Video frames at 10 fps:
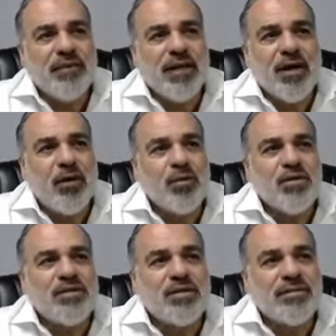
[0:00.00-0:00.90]

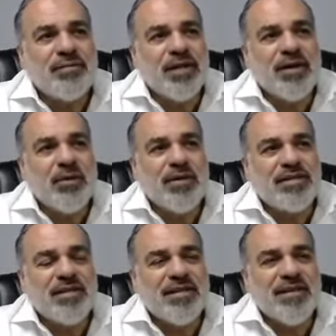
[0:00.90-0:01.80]
always,
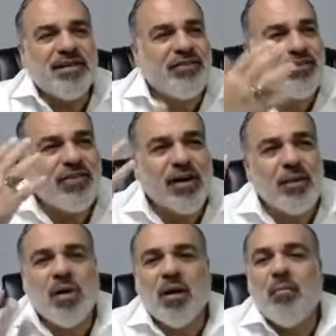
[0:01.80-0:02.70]
is stuck in
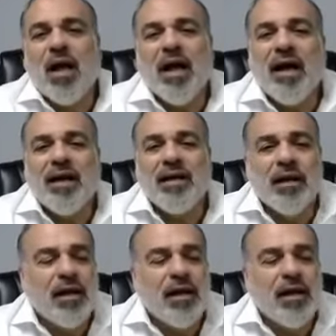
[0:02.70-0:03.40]
my mind.